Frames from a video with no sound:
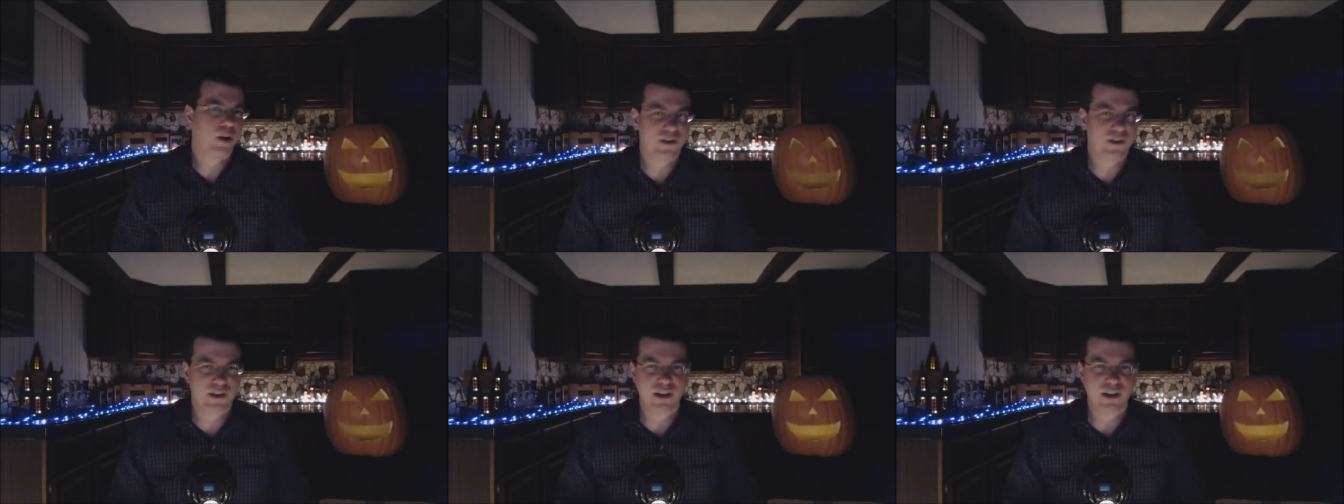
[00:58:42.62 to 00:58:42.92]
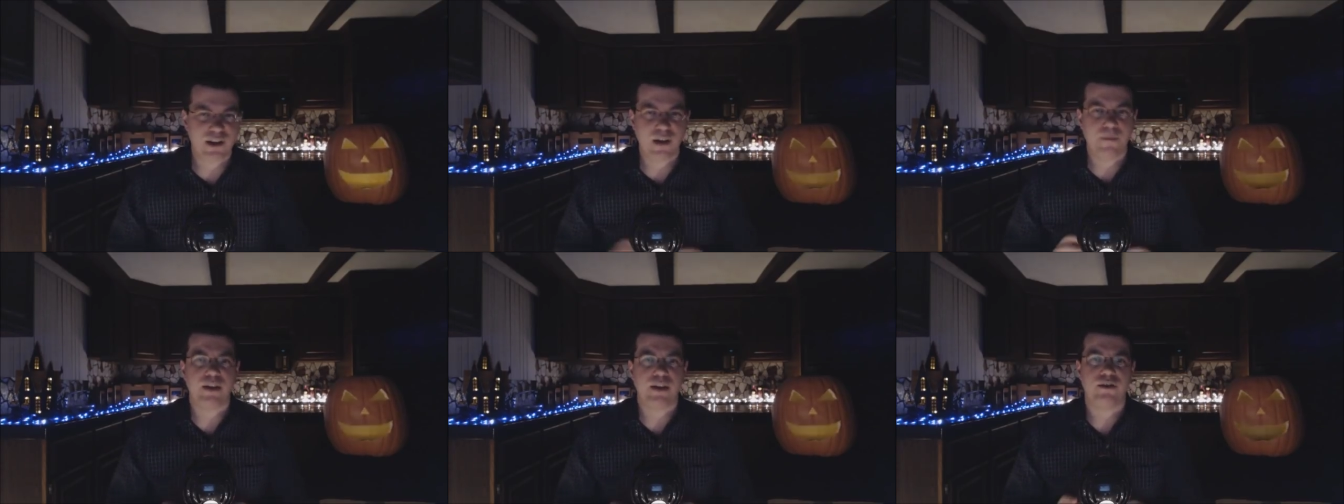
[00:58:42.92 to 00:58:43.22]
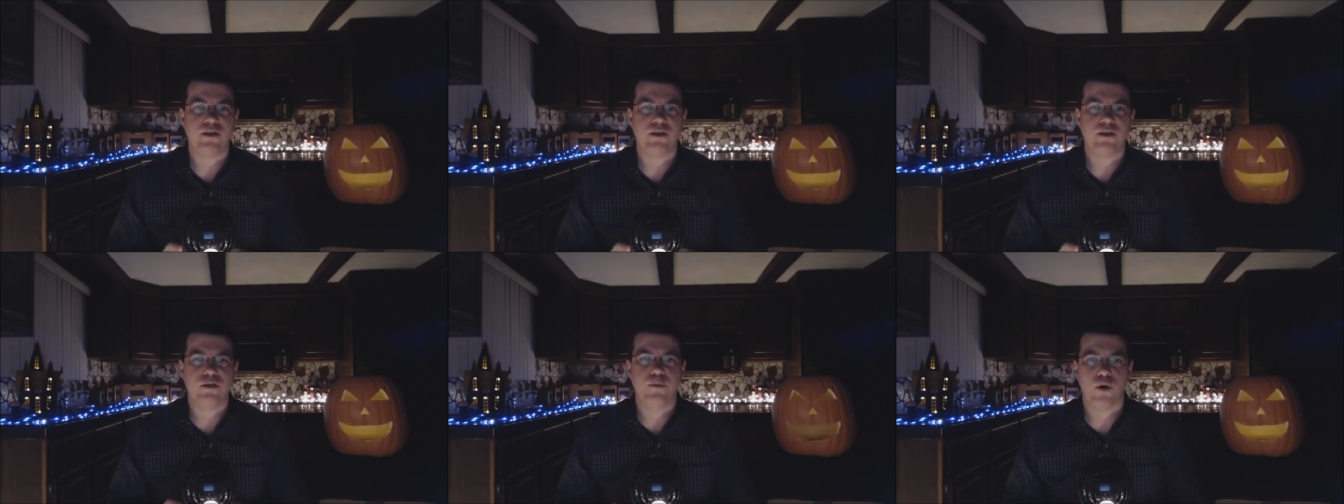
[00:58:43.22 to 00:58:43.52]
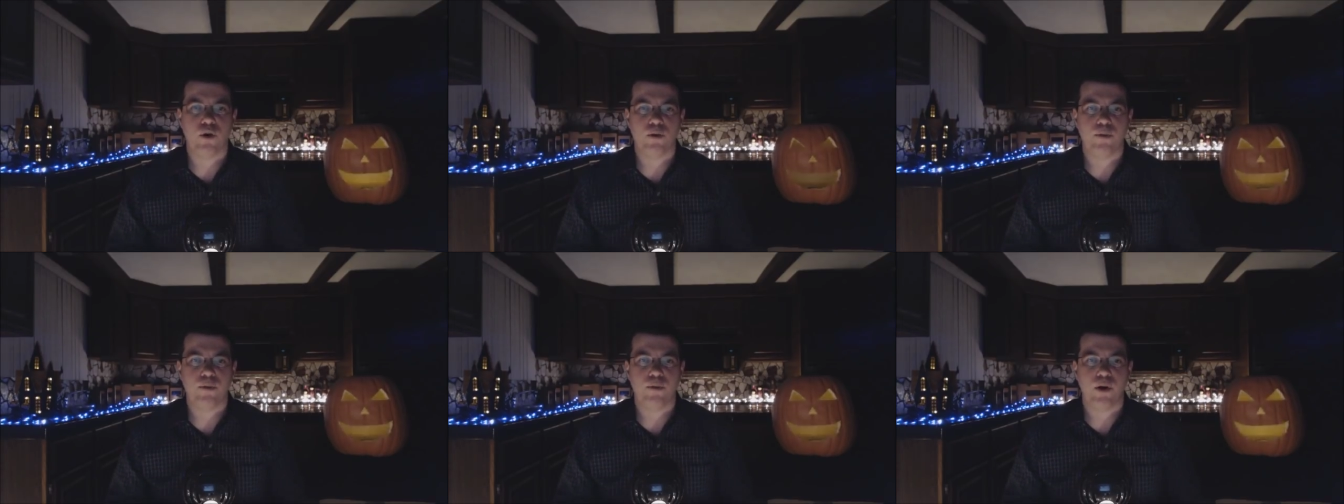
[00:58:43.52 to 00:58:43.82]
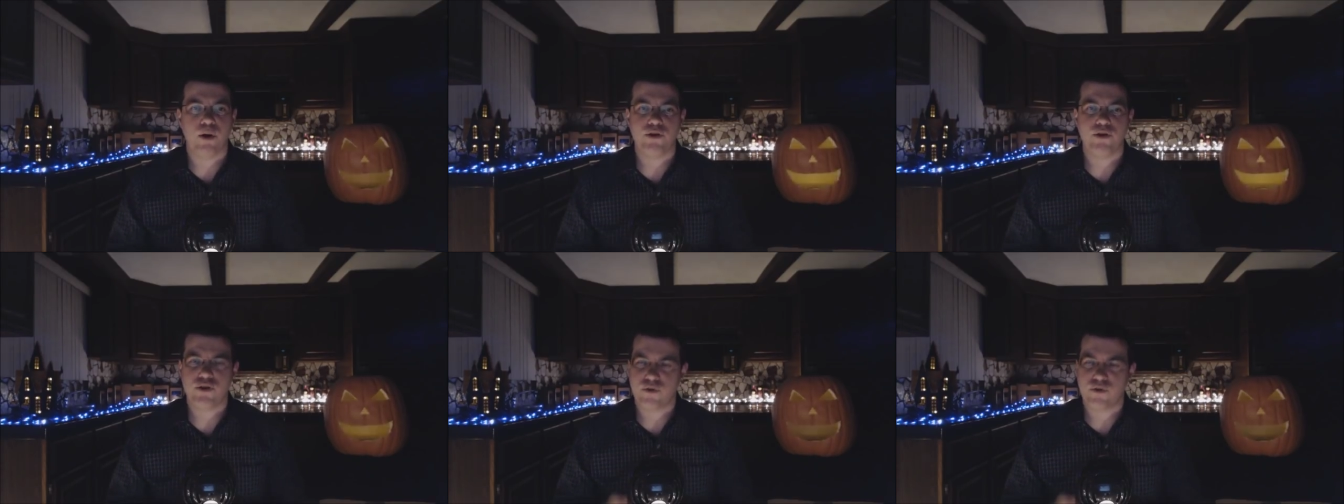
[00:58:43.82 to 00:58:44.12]
Now, when I see a message board
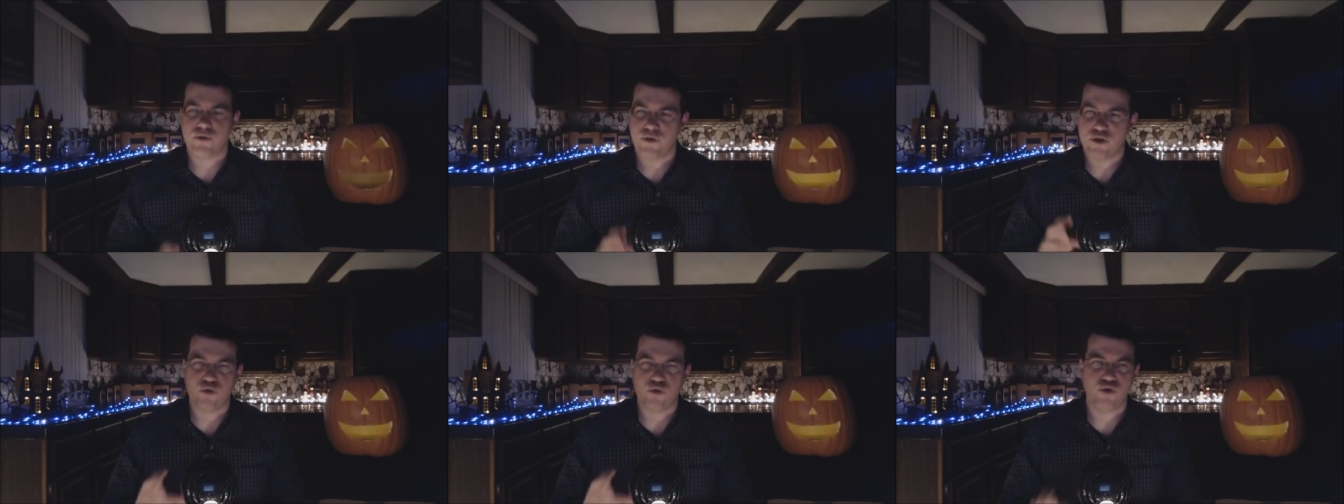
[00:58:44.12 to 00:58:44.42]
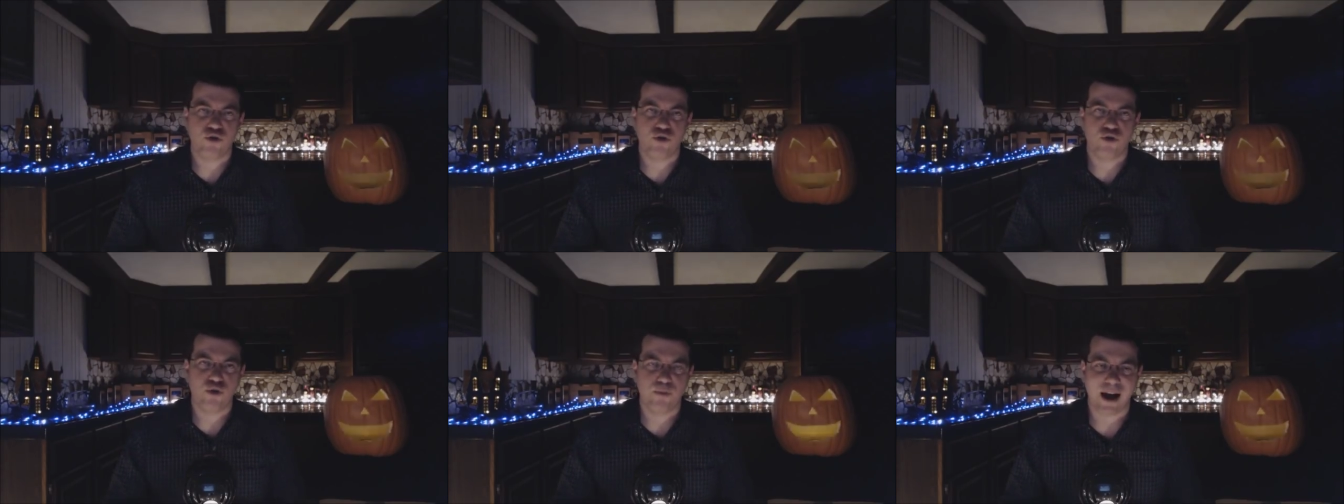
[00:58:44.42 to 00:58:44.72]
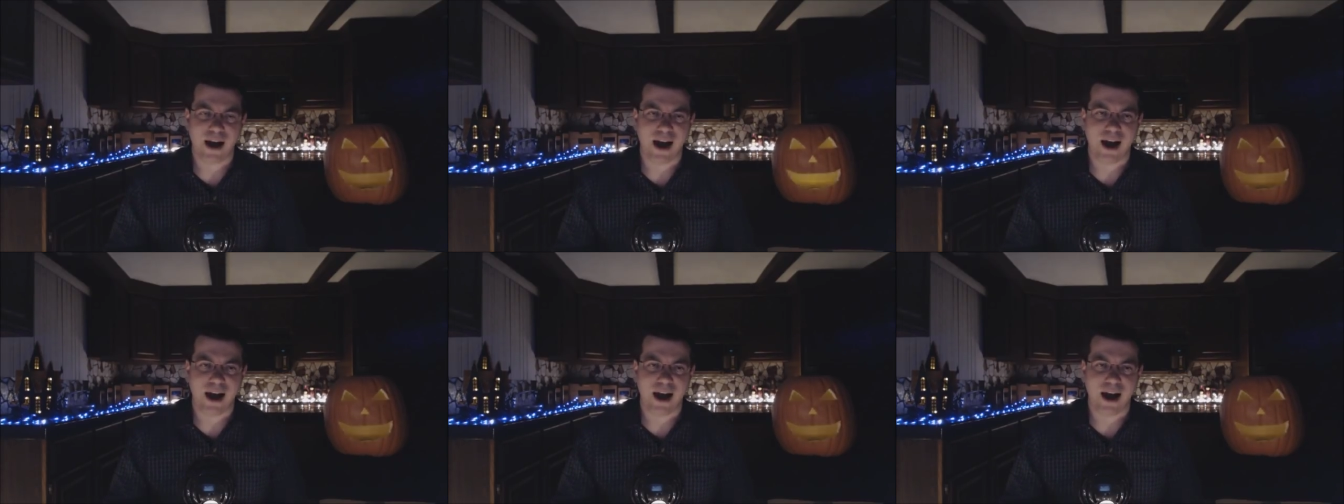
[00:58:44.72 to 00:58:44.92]
post or a YouTube